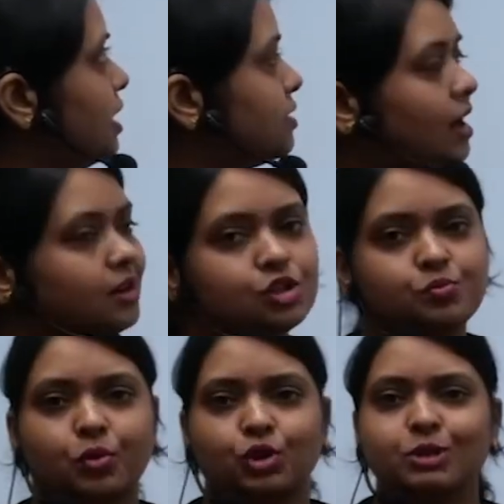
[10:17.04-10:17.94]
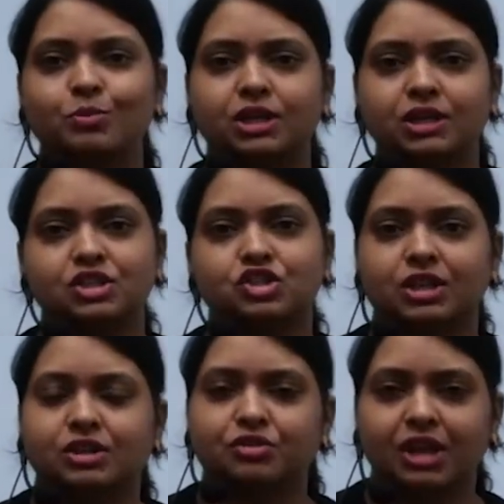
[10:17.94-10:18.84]
that is polymerase
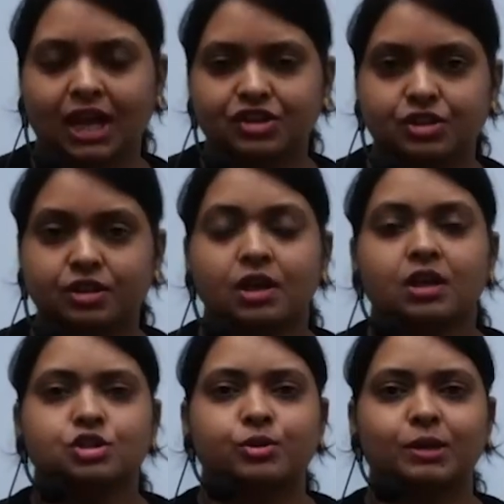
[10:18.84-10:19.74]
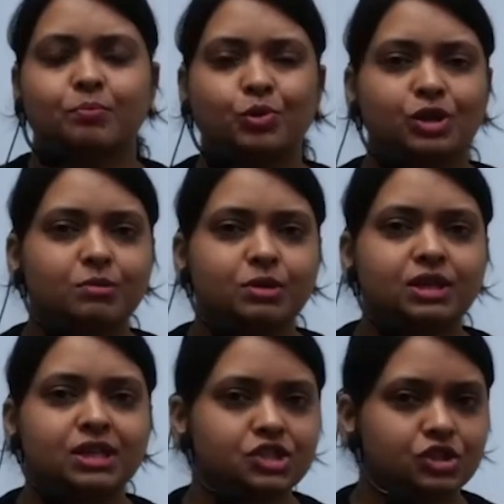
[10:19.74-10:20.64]
chain reaction. So in
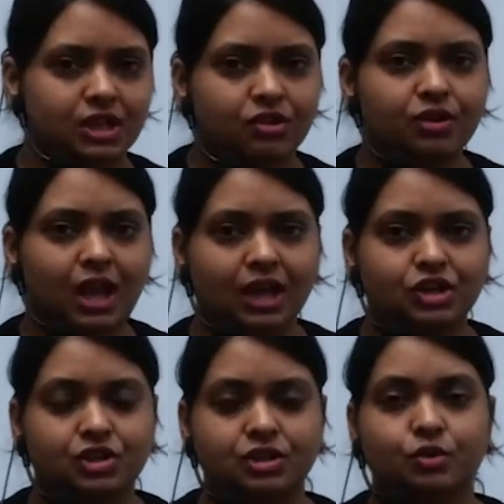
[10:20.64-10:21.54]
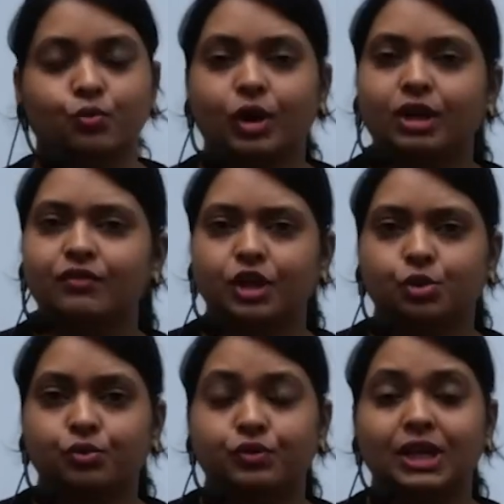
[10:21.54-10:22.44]
polymerase chain reaction, what we
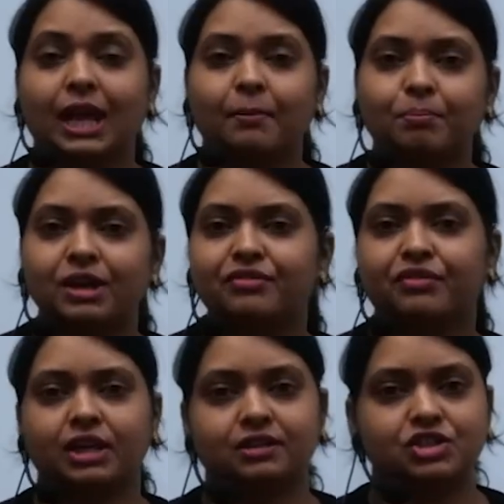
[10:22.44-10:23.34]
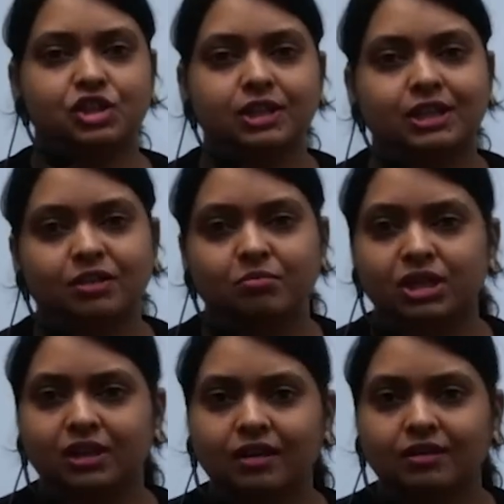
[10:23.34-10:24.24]
do, we amplify the genetic
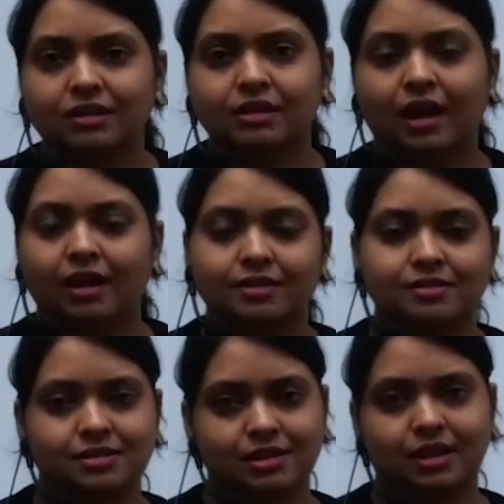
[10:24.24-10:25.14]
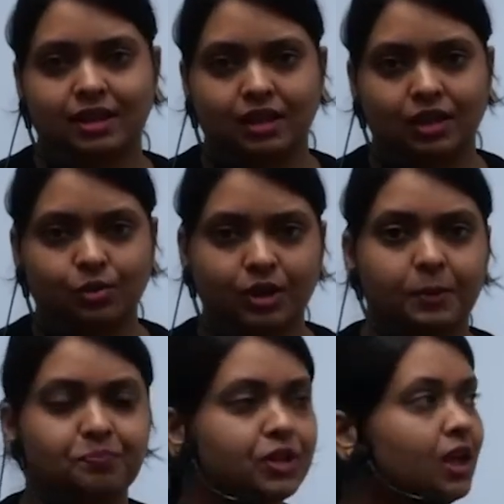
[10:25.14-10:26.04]
material, that is DNA.
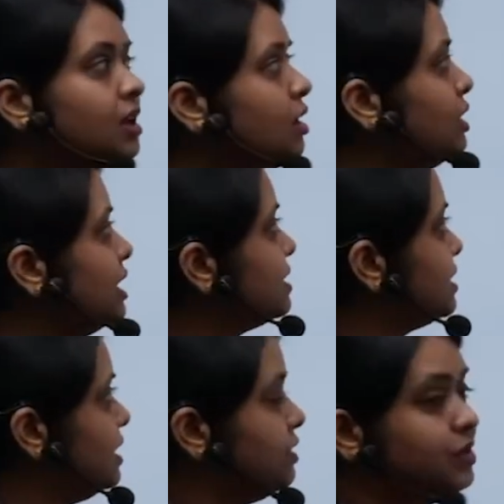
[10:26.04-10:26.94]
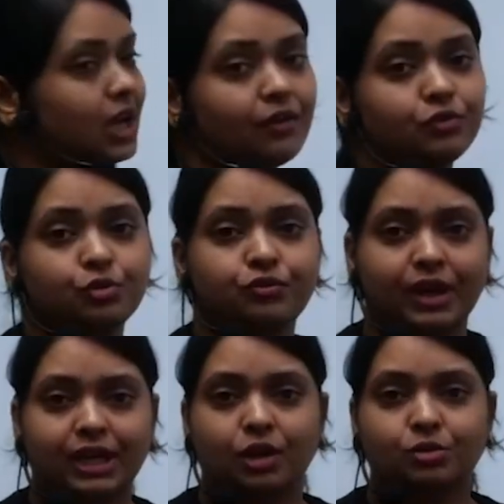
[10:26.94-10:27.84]
Okay, now let's see, we have to
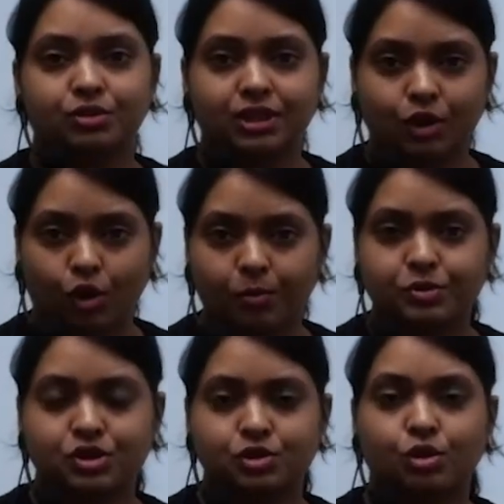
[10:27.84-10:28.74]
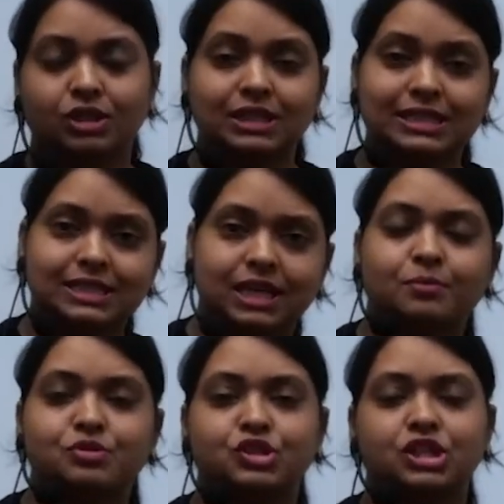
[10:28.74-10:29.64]
find out the options or the
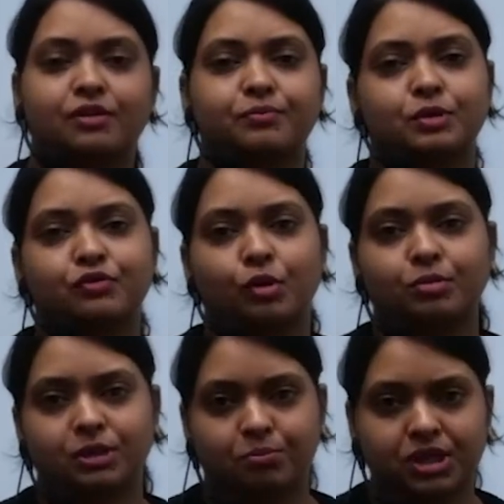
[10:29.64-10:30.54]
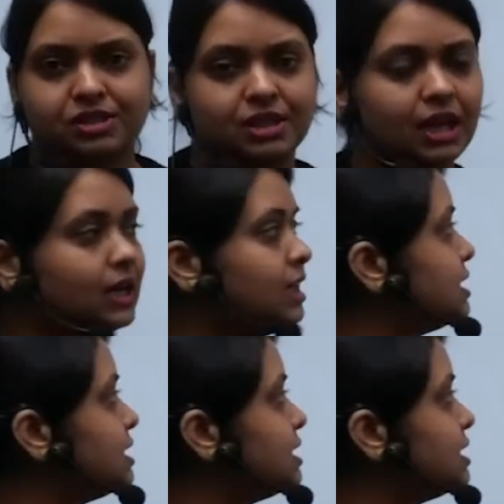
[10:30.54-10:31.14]
steps which are performed in PCR. Let's